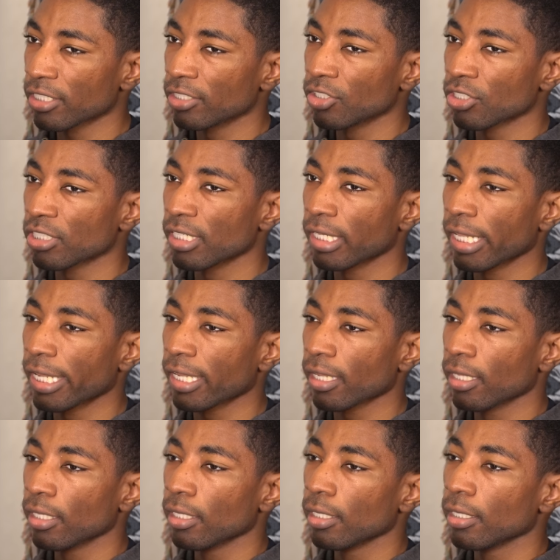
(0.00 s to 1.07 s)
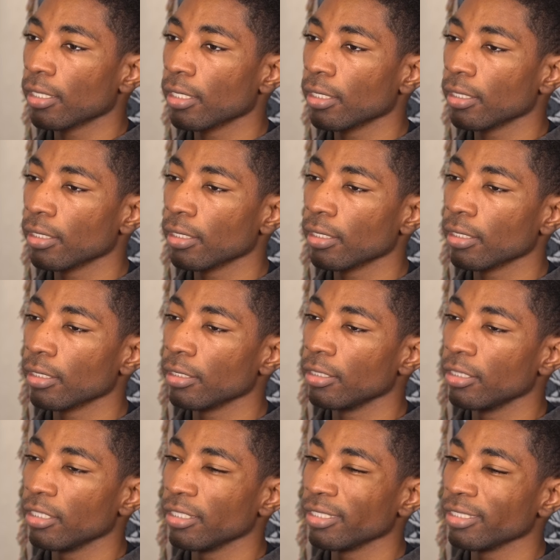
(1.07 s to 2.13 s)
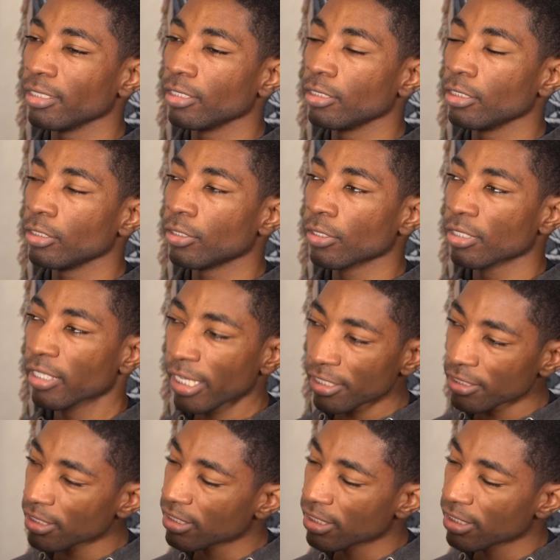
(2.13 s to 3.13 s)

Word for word: and just that like you, you, there's less to